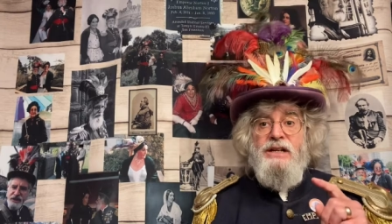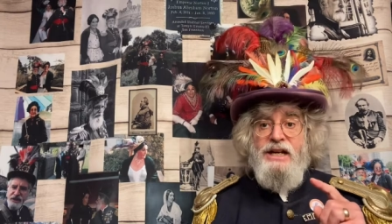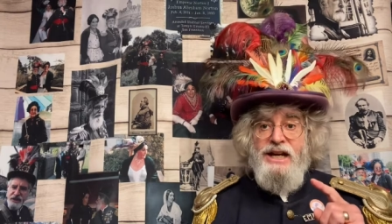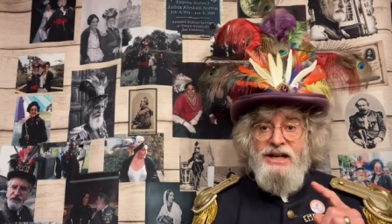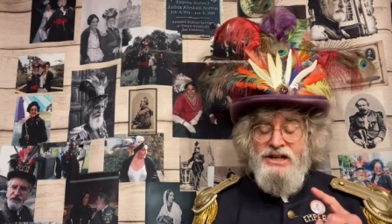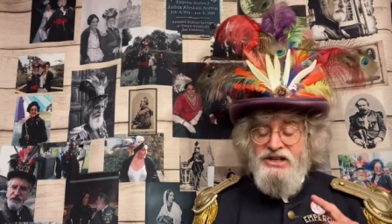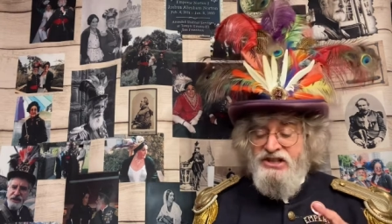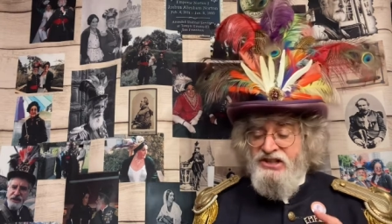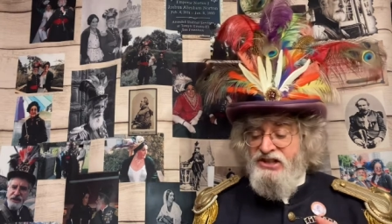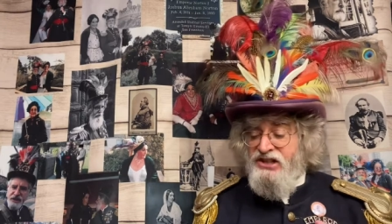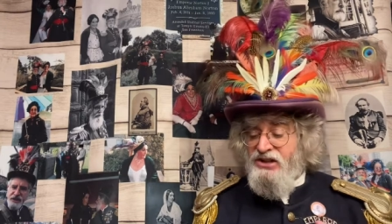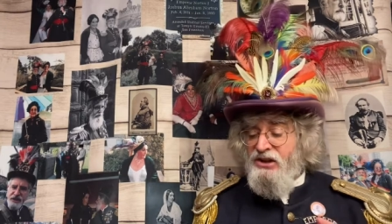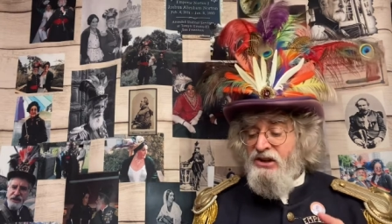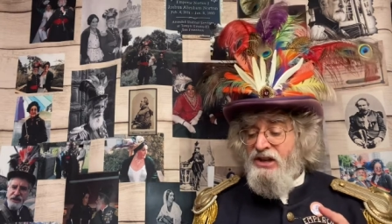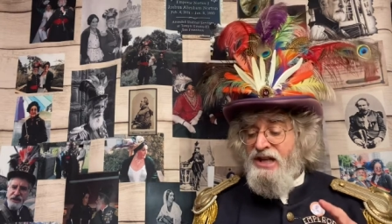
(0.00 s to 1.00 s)
It is
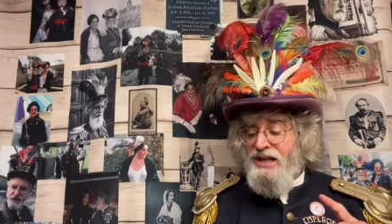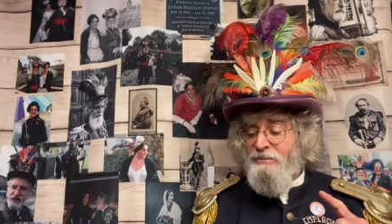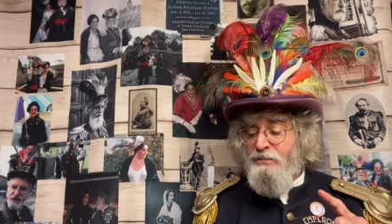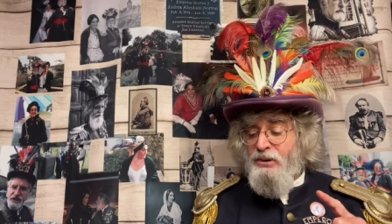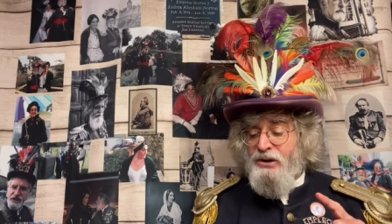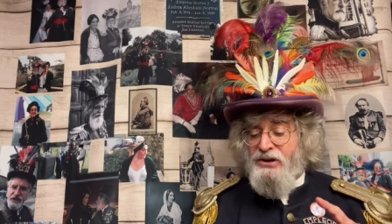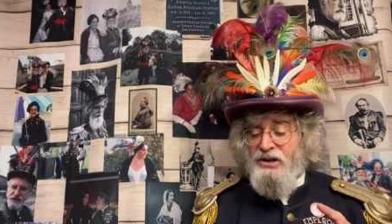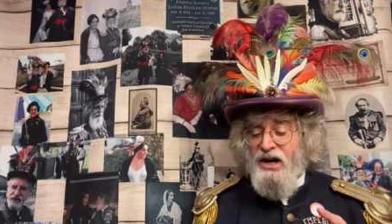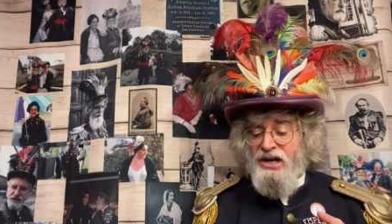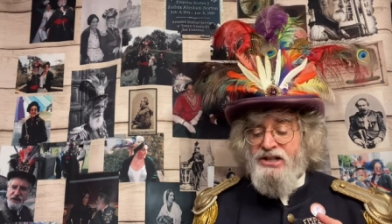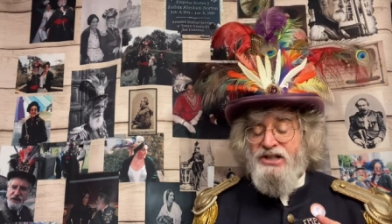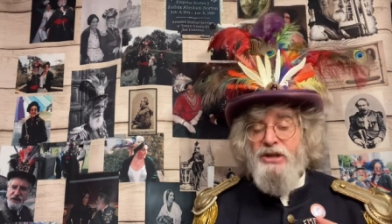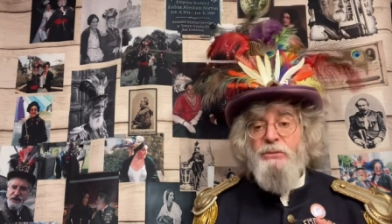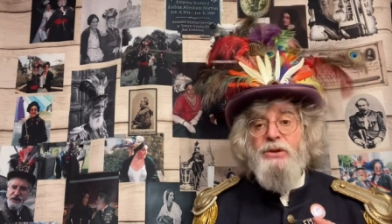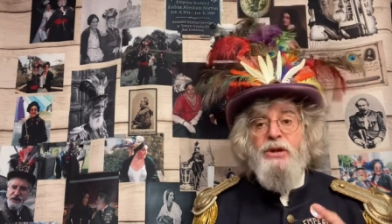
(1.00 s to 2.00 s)
still in
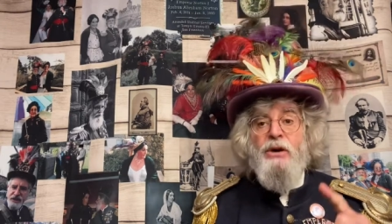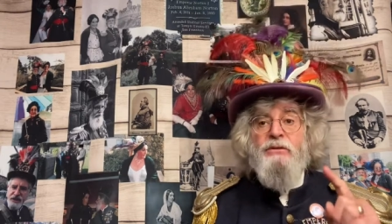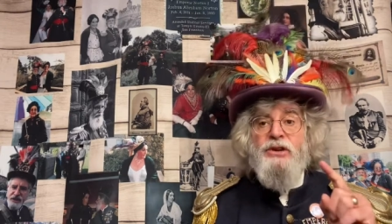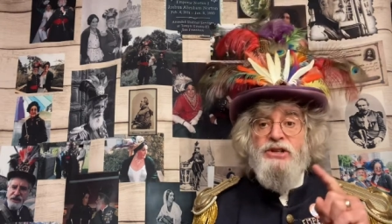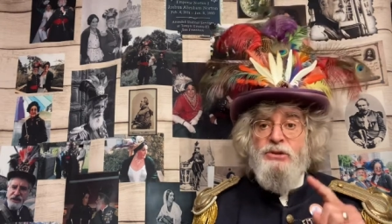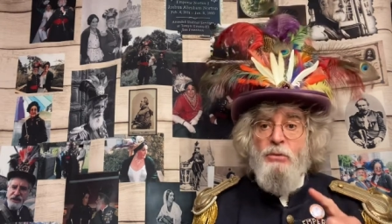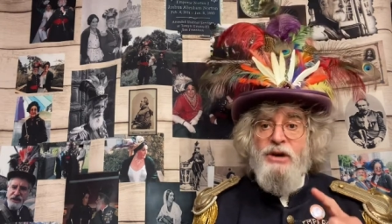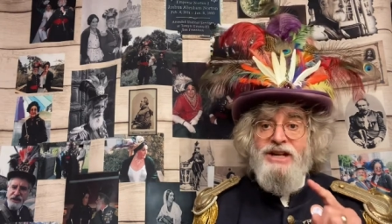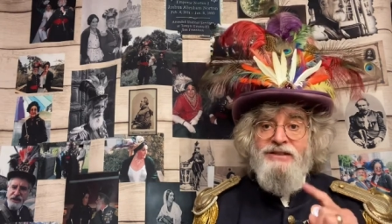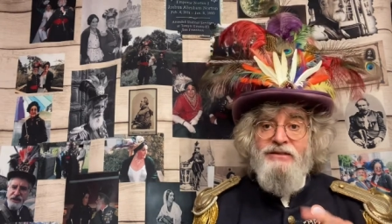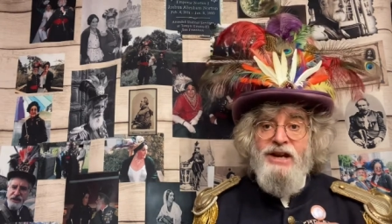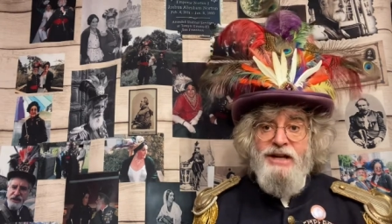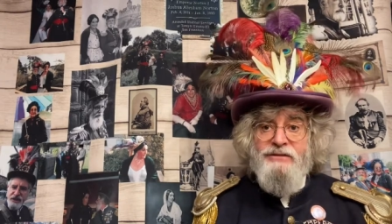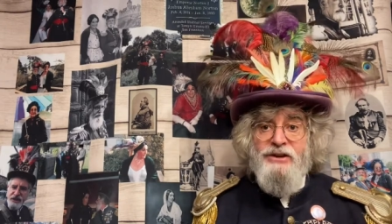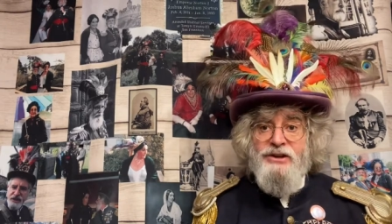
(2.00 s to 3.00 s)
production with over
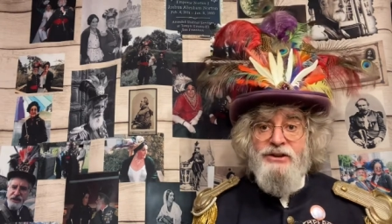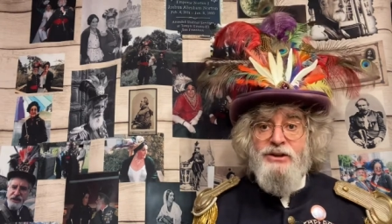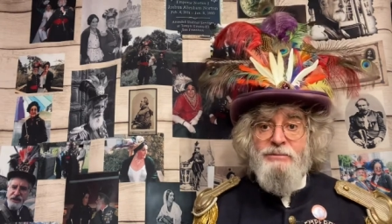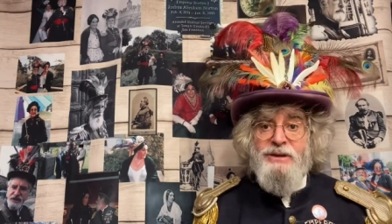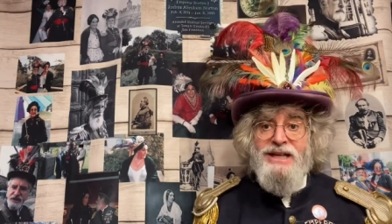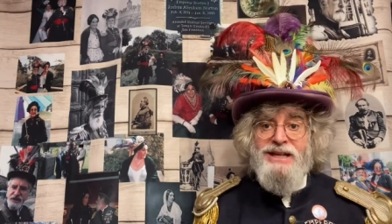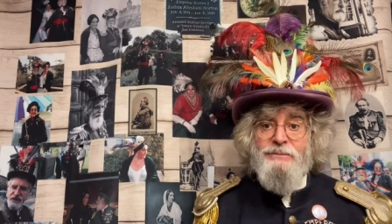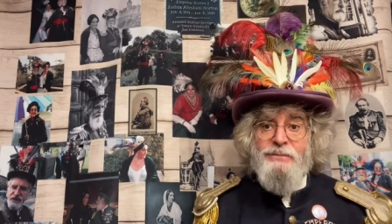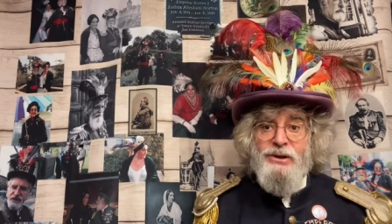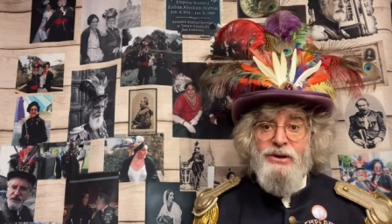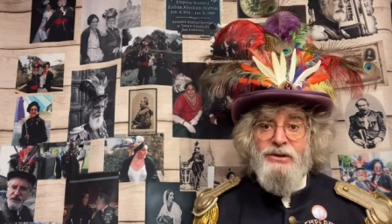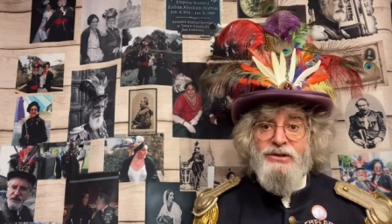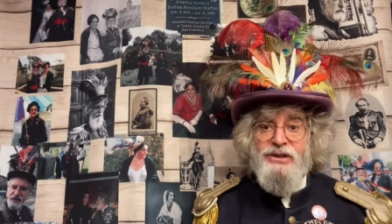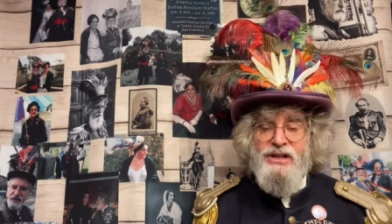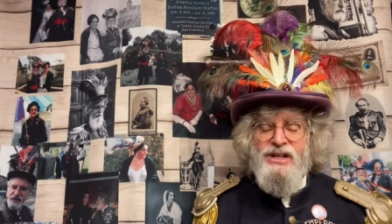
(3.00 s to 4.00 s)
2,500 being
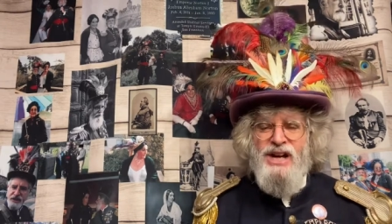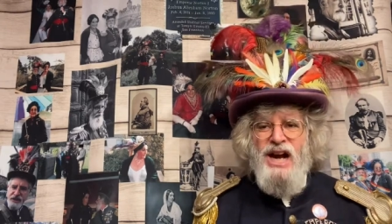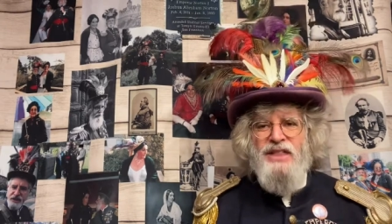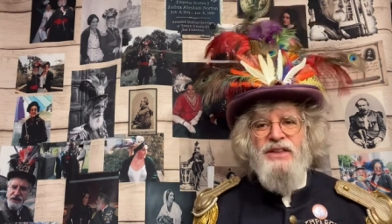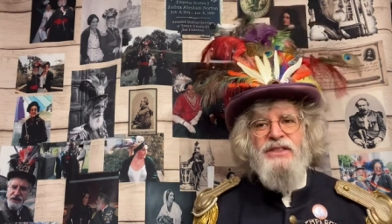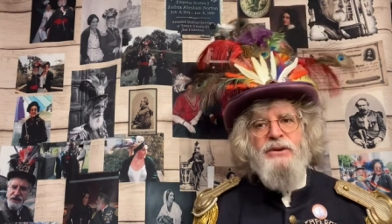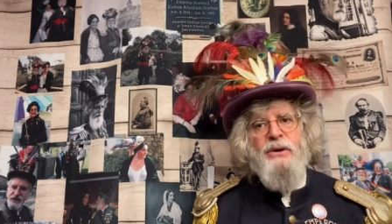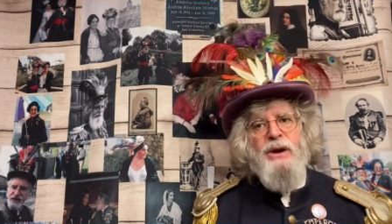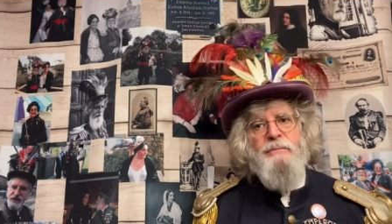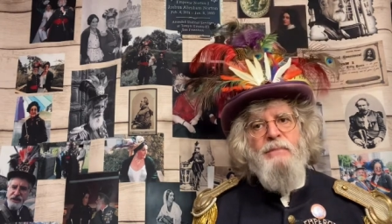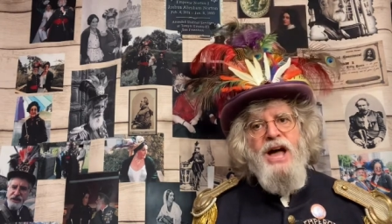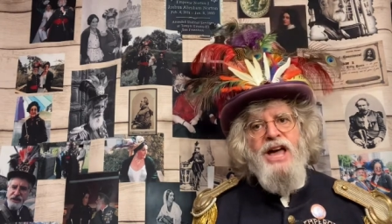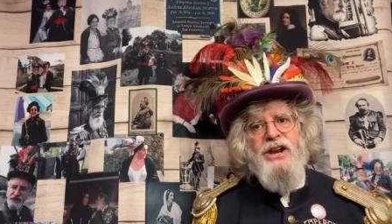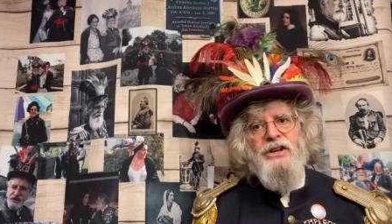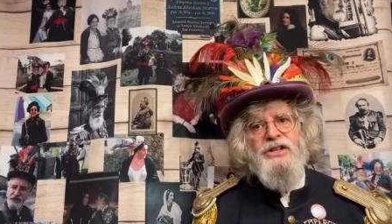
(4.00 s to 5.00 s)
built. I think they're on
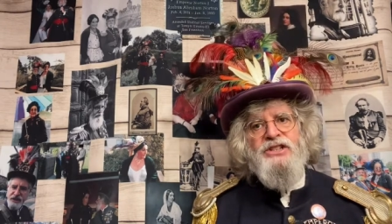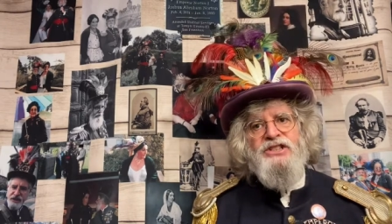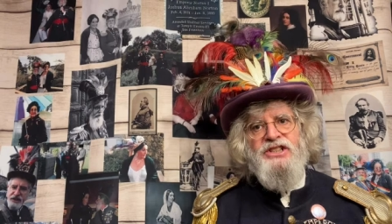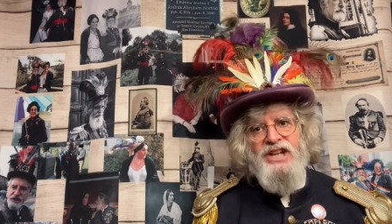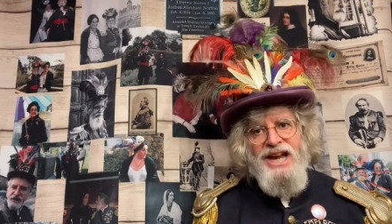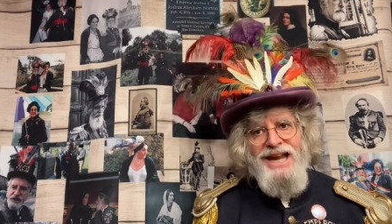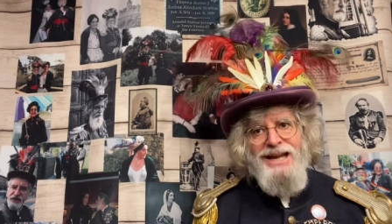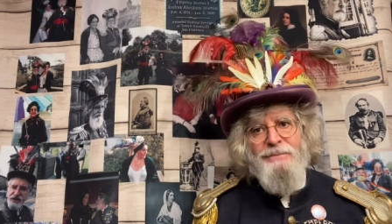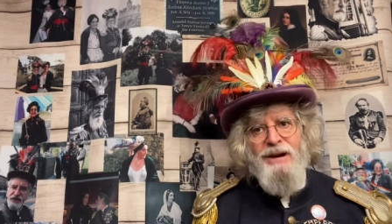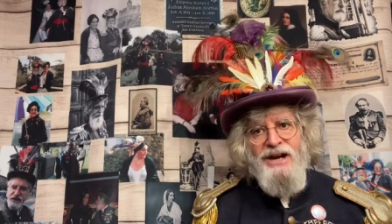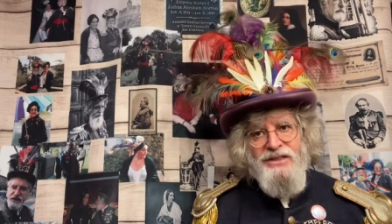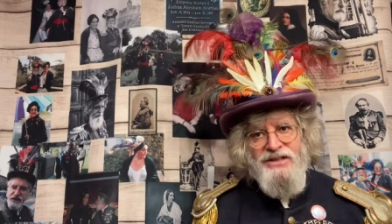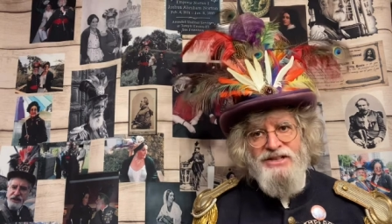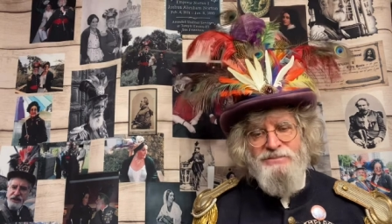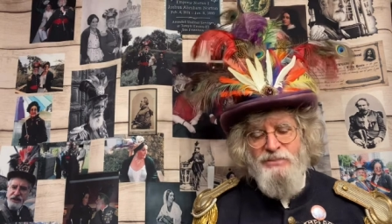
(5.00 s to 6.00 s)
Model J by
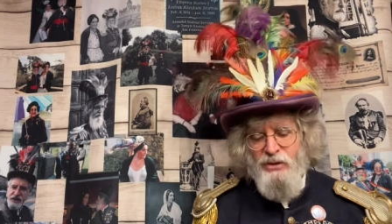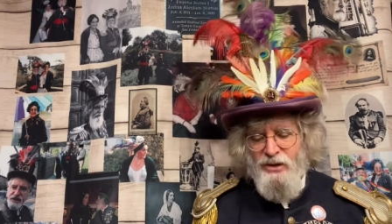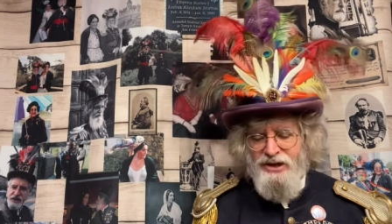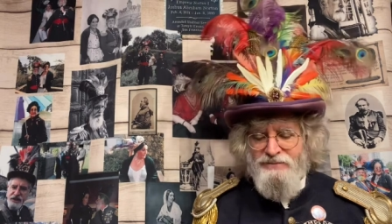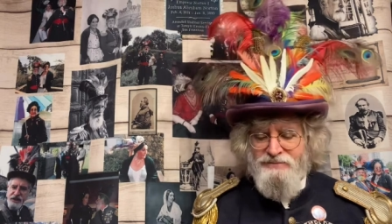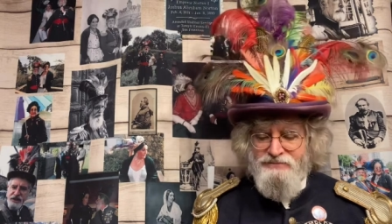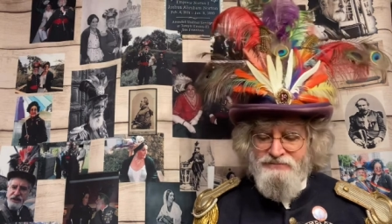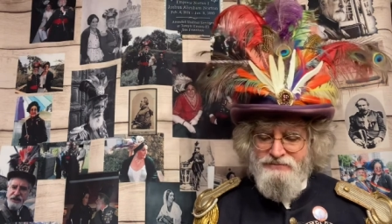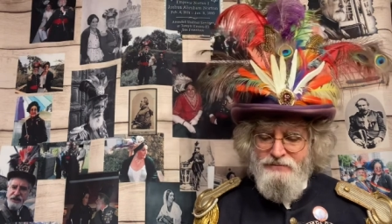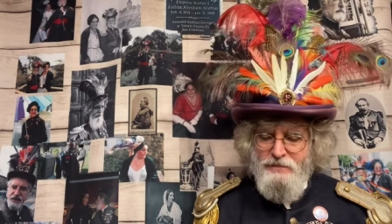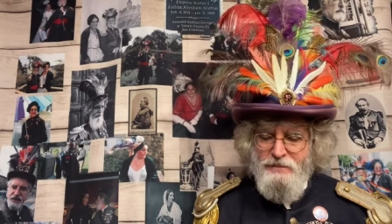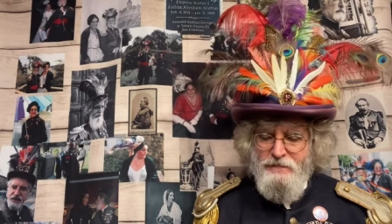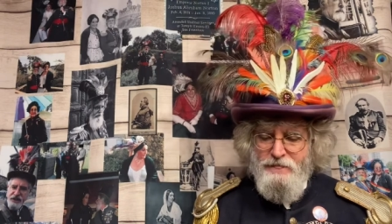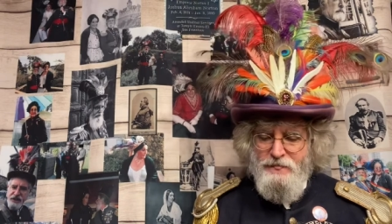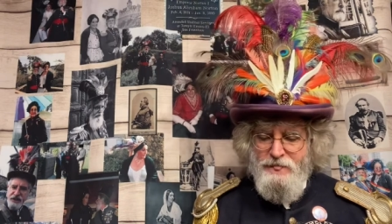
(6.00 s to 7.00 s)
this point,
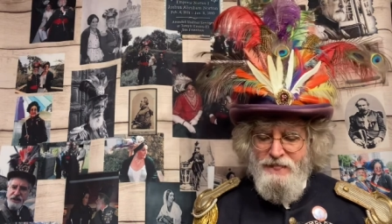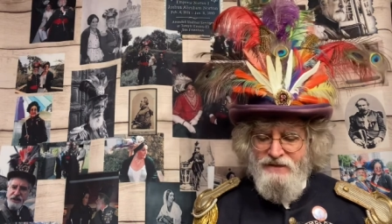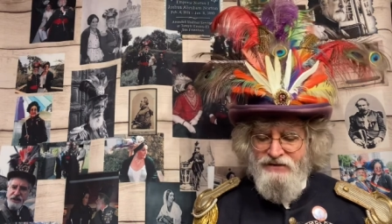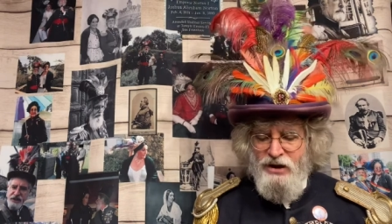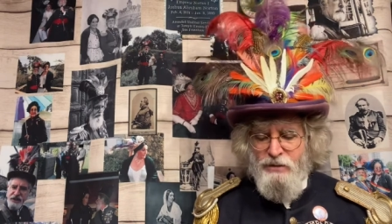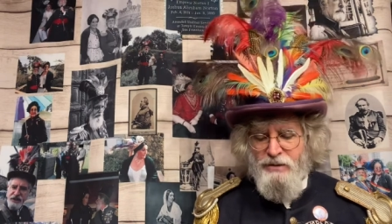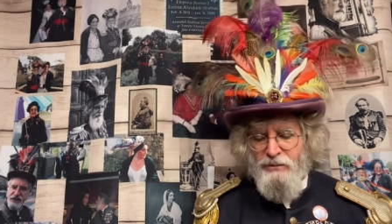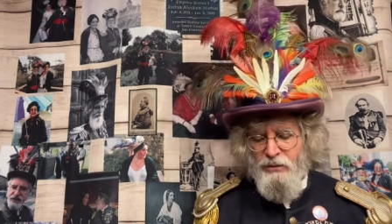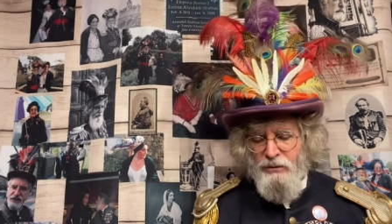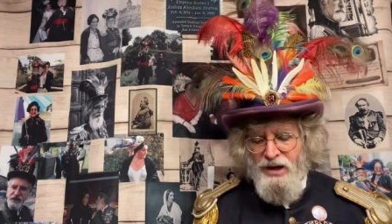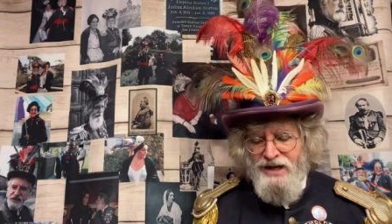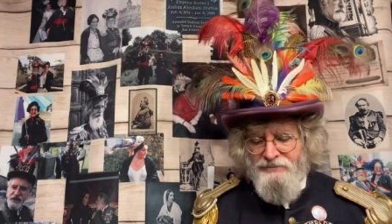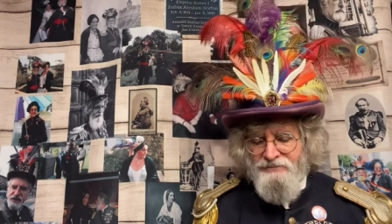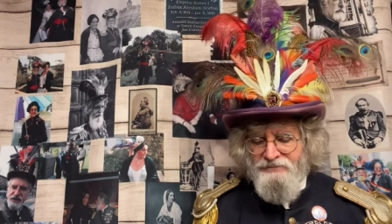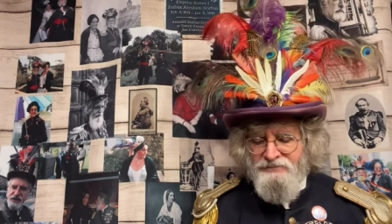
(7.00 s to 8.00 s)
if I remember
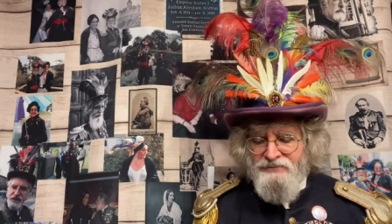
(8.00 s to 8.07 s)
right.